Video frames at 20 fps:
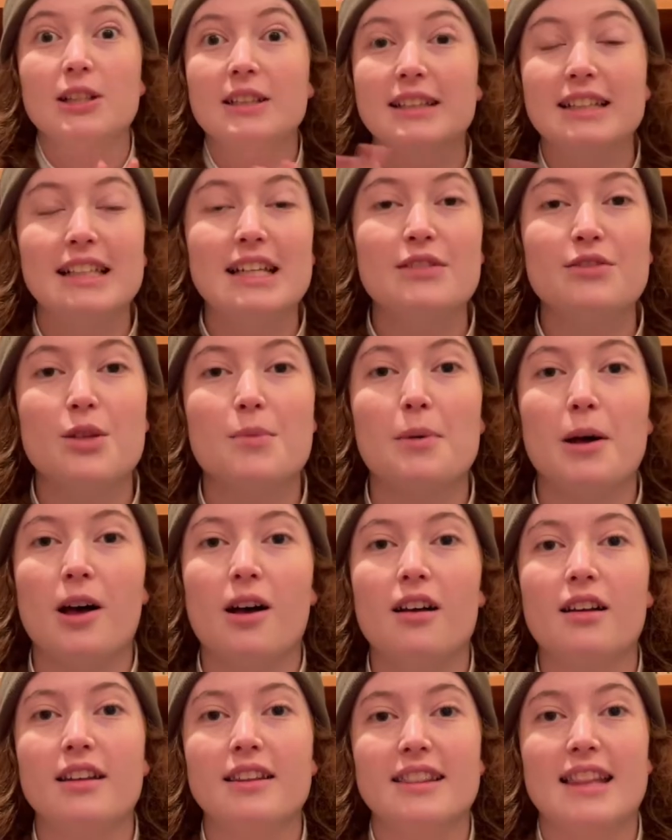Leave the
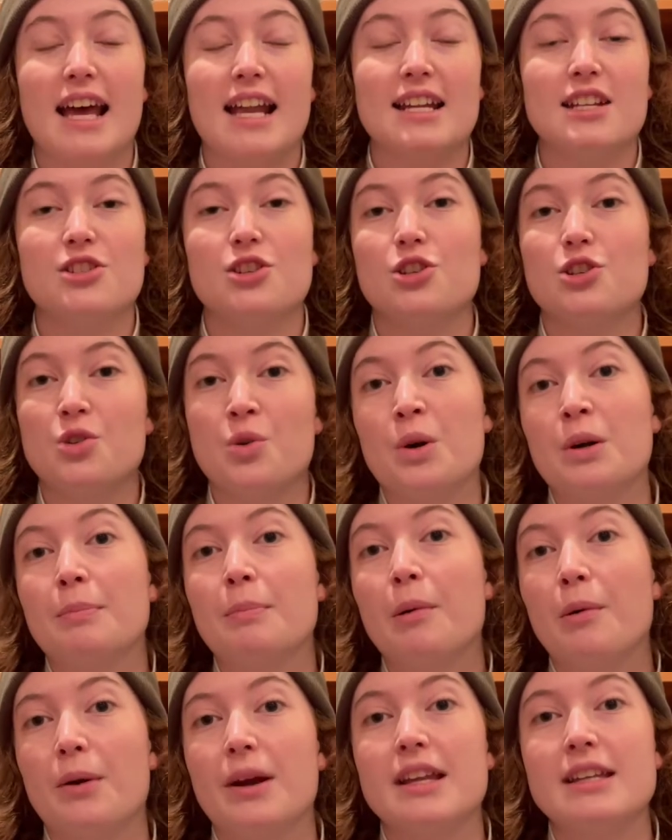ball, that is your
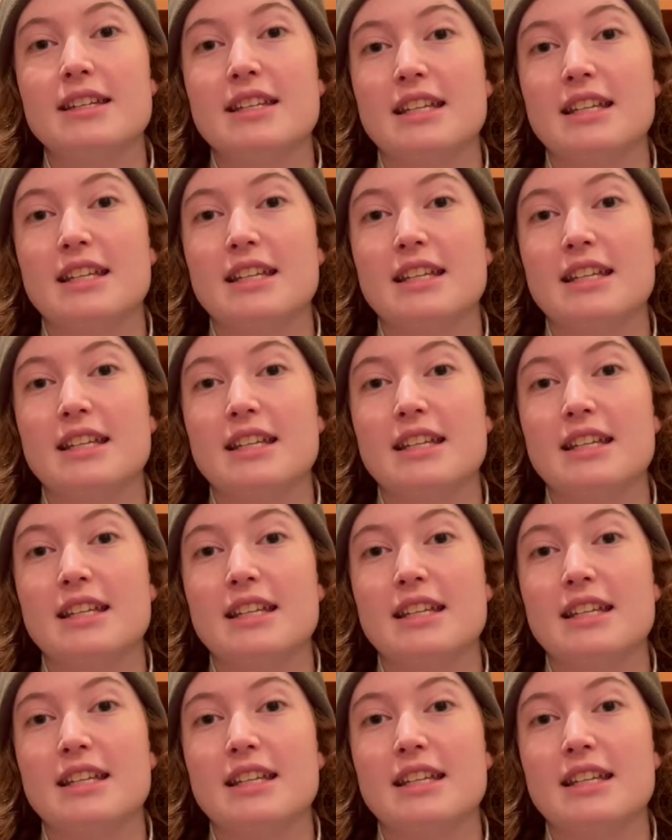point.